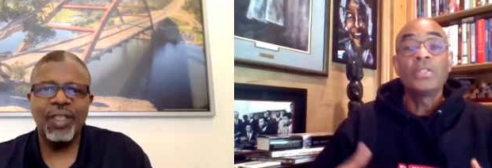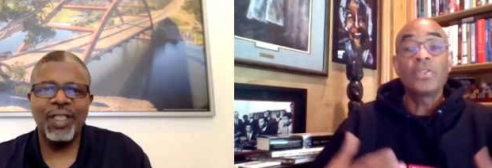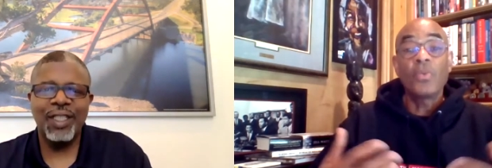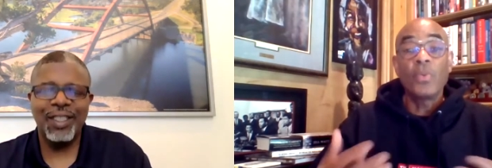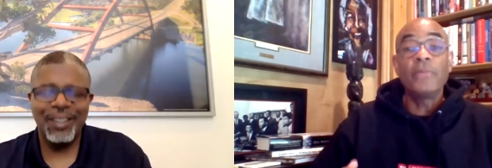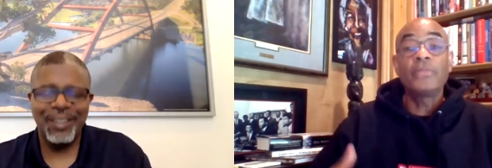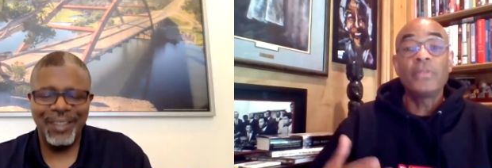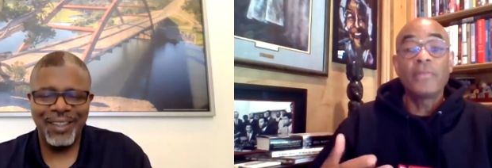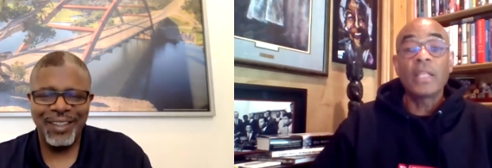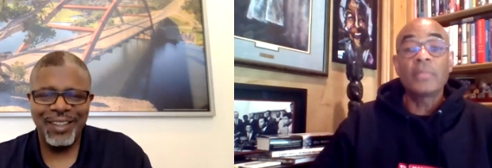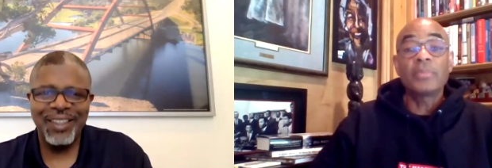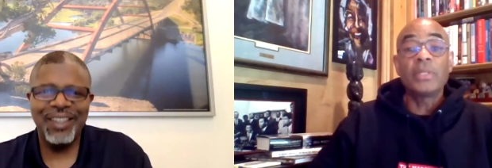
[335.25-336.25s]
Speaker 1: So we've
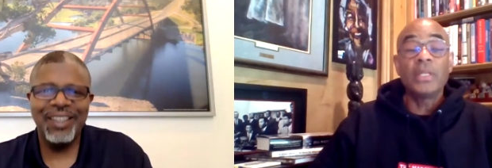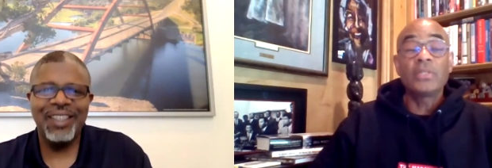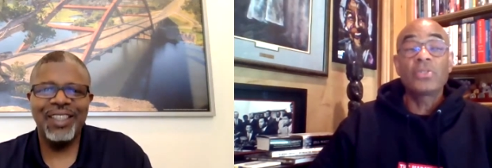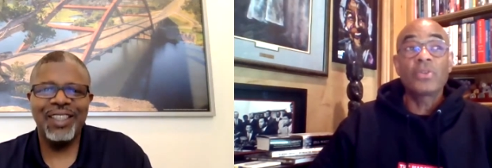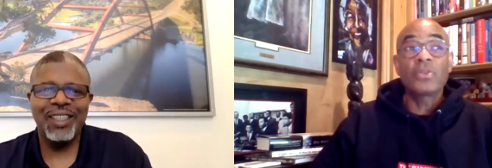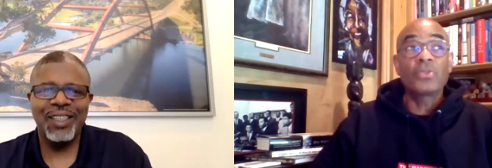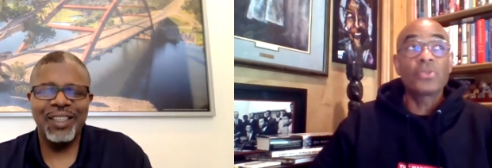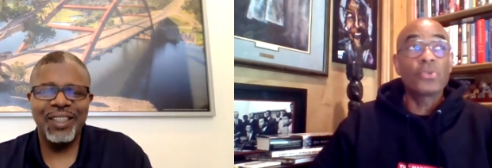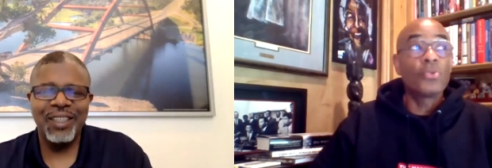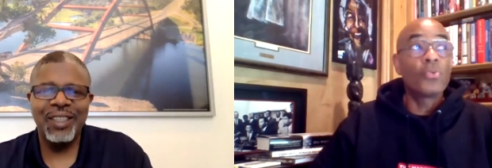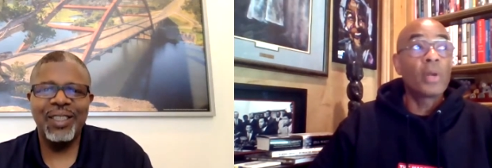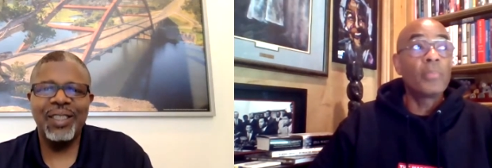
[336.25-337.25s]
developed an internal
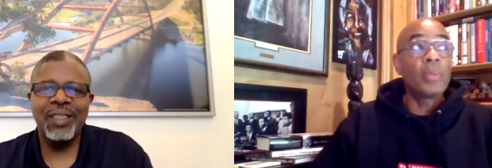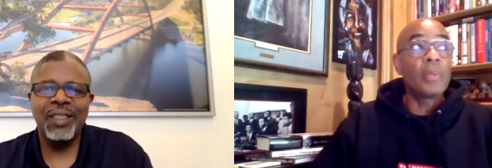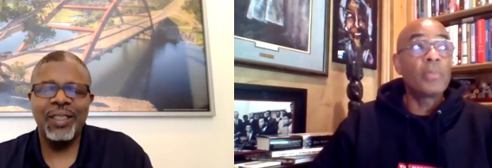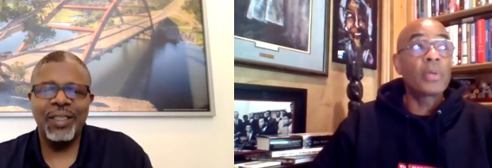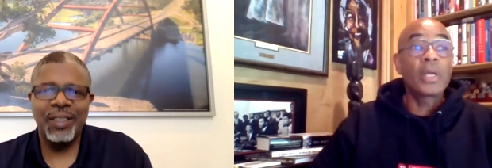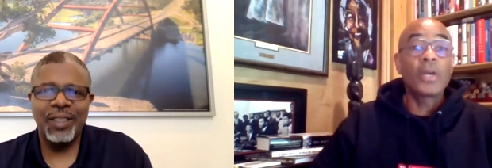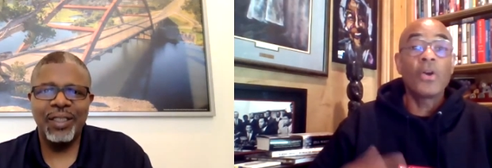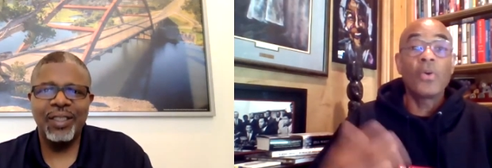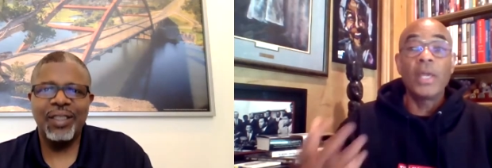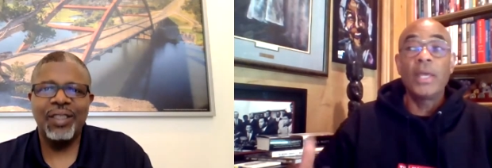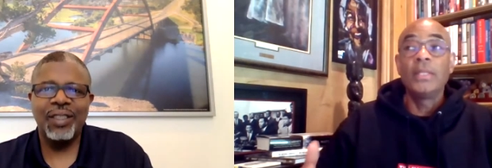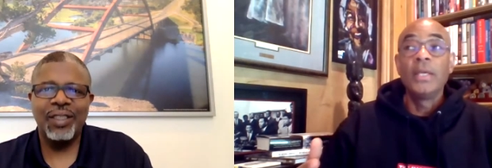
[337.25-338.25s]
tool where people can
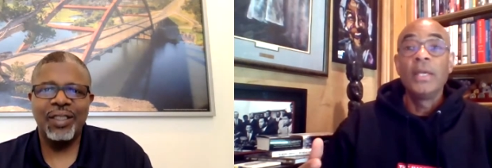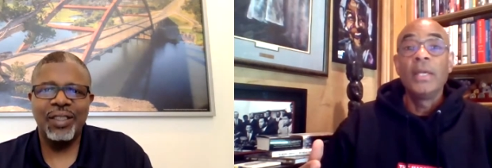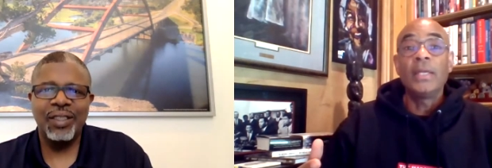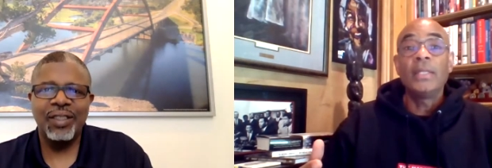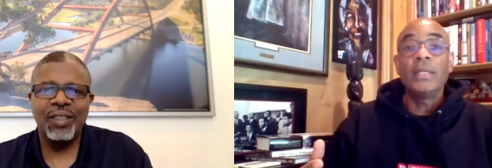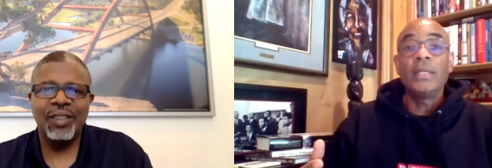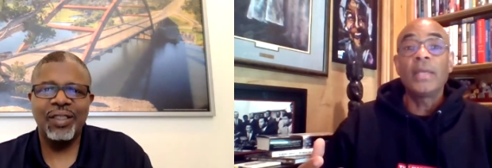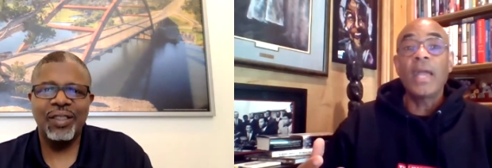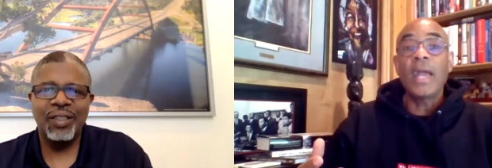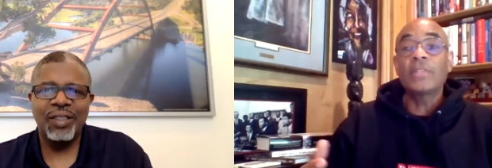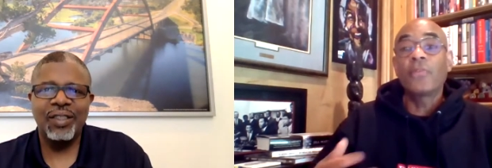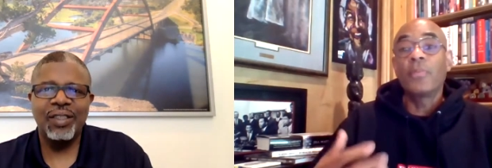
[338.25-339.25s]
go in and either
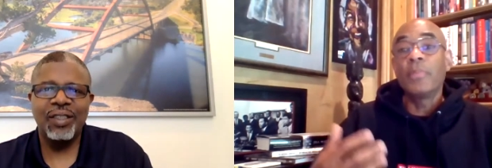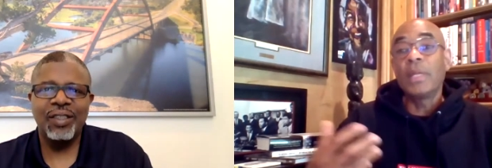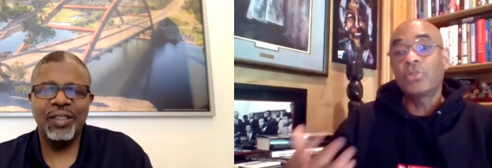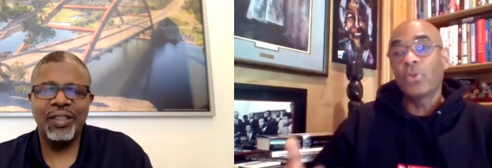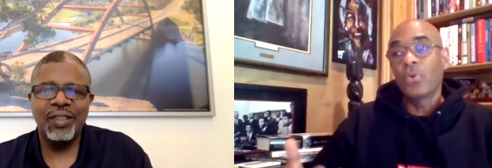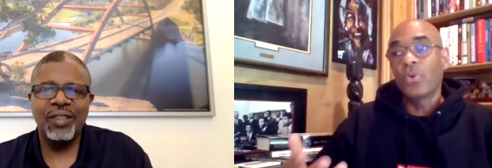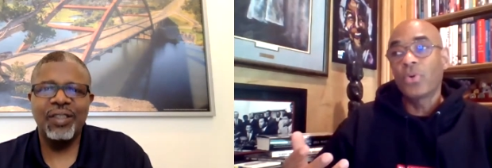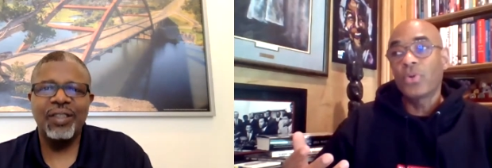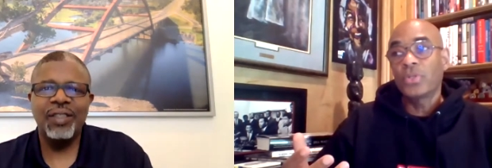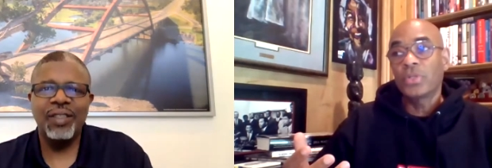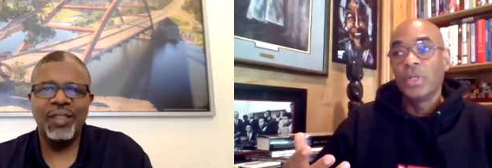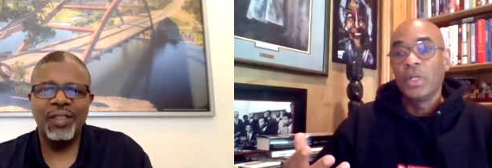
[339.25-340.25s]
ask for
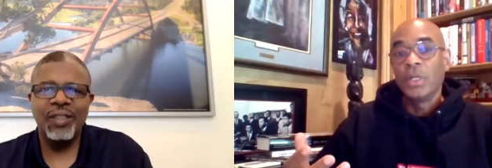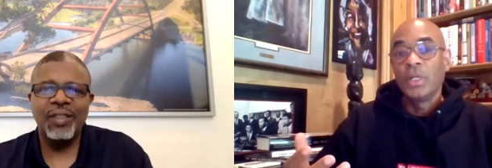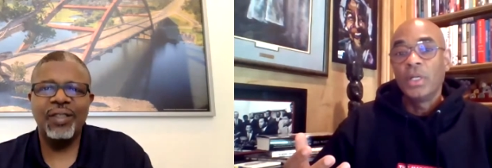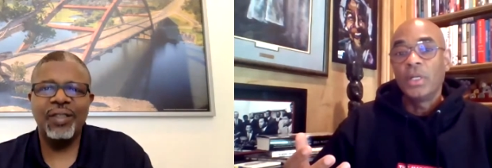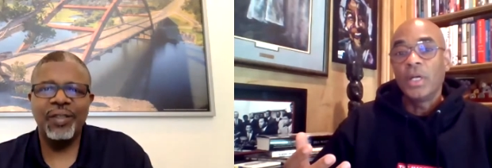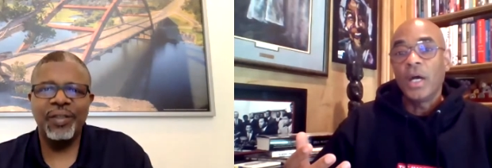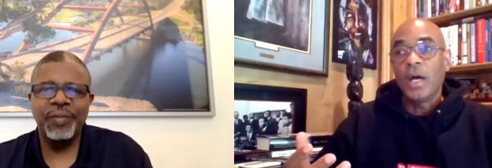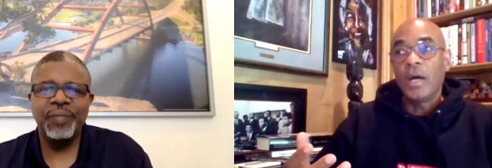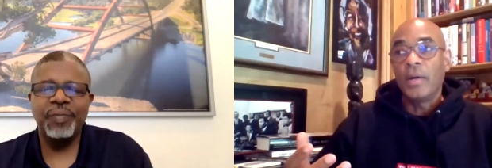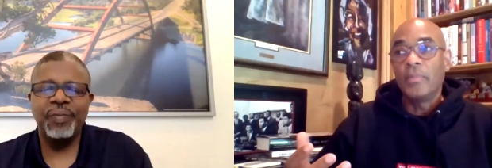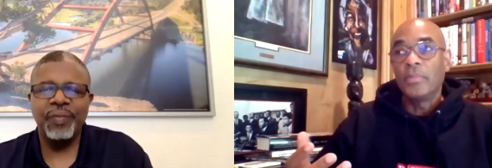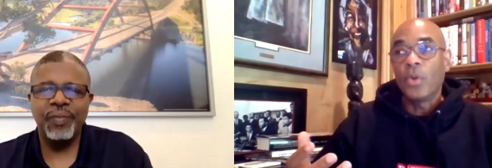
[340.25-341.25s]
mentors
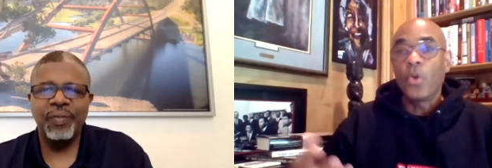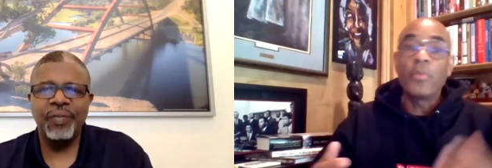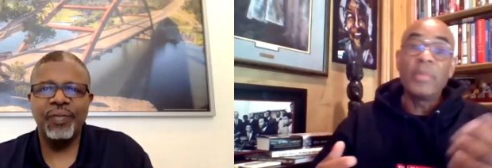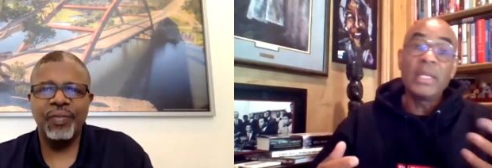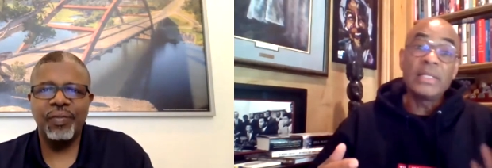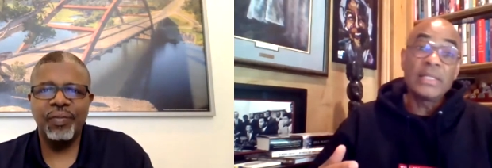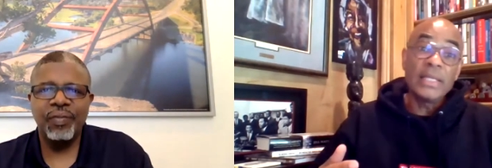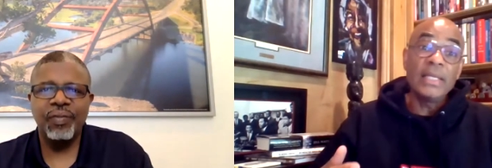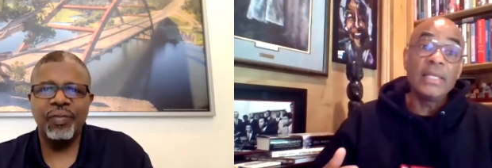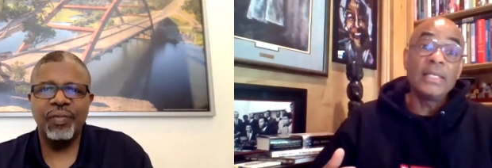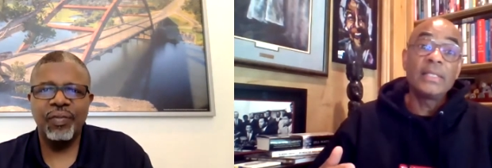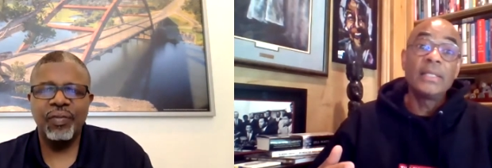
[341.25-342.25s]
um, or
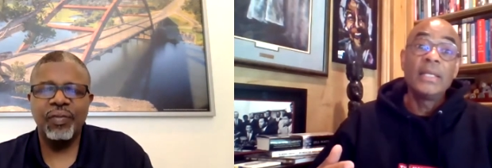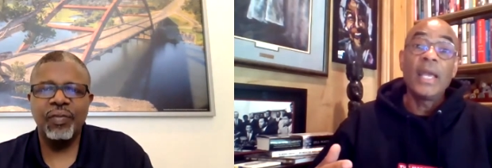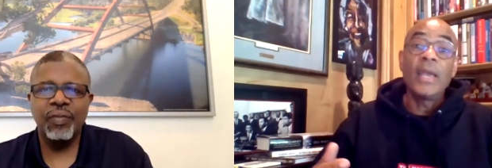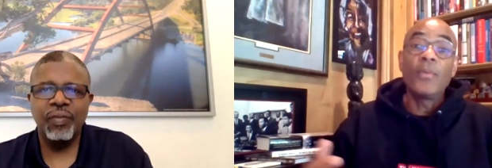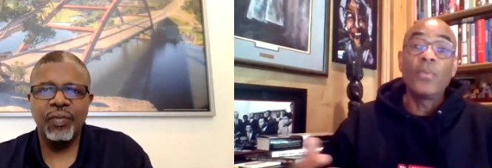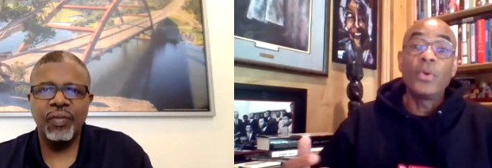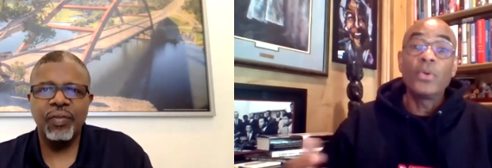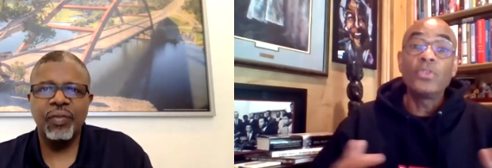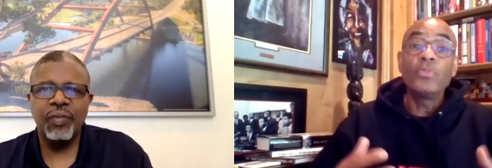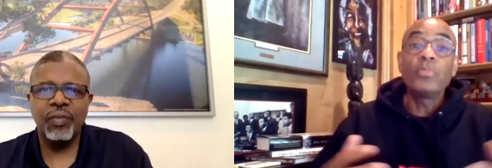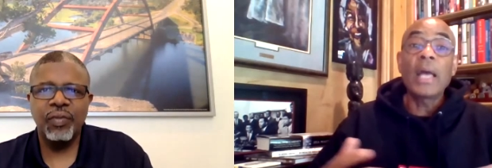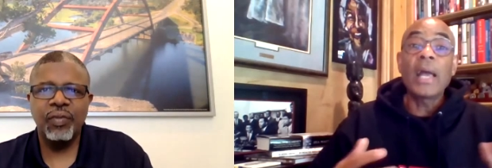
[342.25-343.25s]
mentees, and we'll
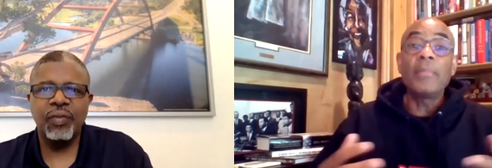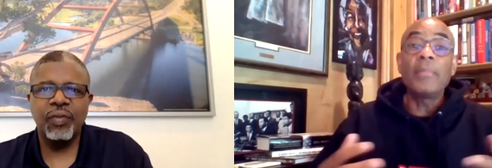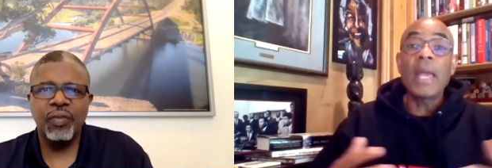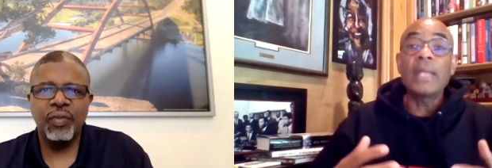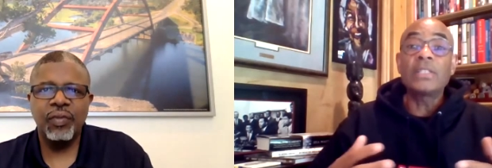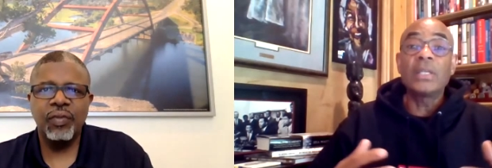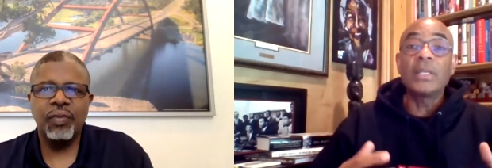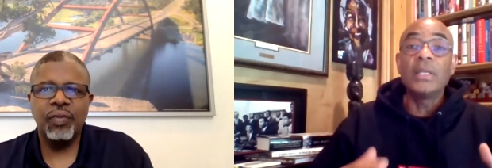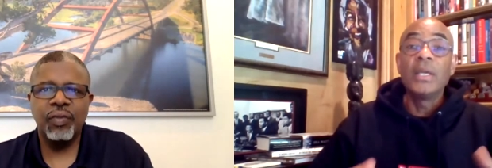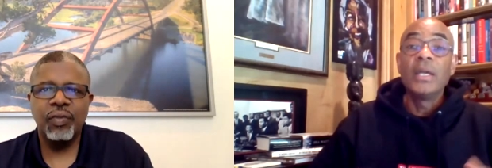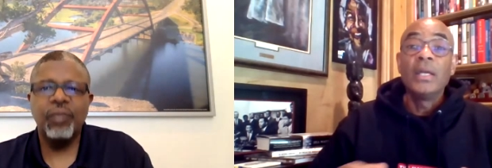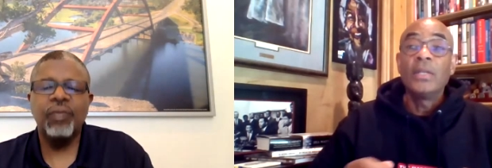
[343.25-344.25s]
do blind
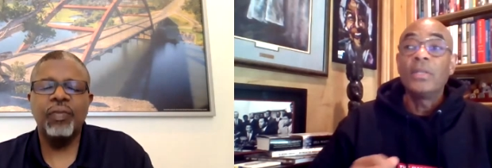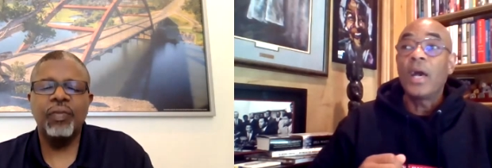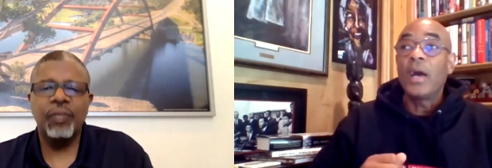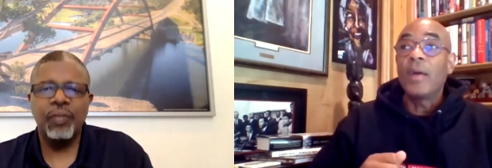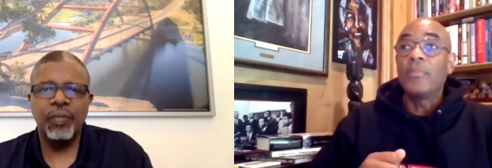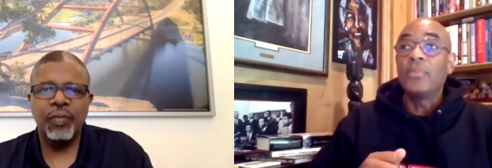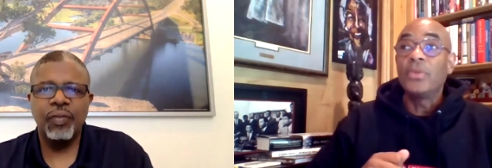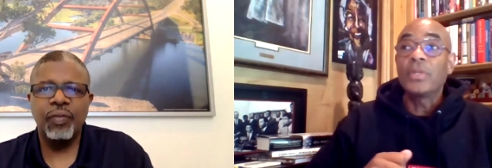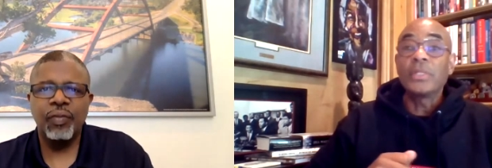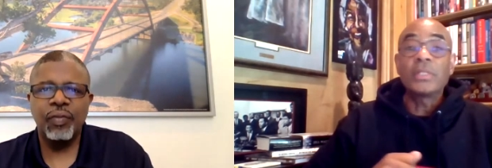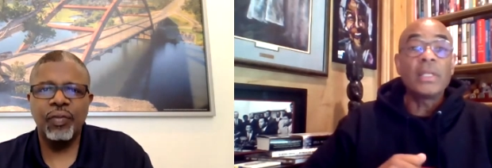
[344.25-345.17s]
matching. Um, you can